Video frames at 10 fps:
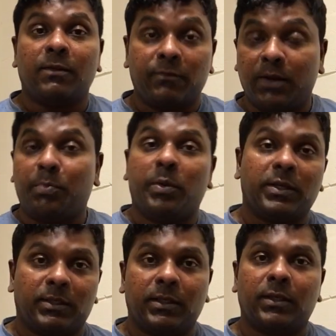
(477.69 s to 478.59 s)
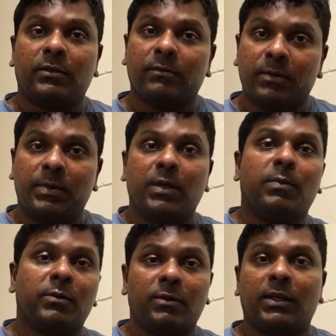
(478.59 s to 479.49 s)
If you are a patient, you would be
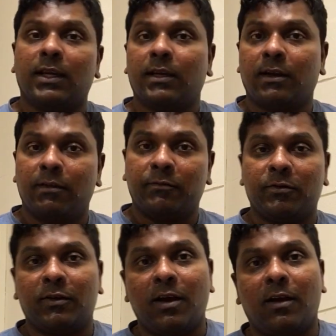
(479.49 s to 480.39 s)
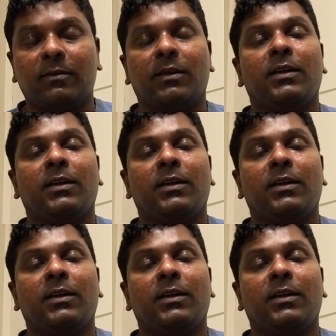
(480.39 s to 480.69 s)
able to take care your gout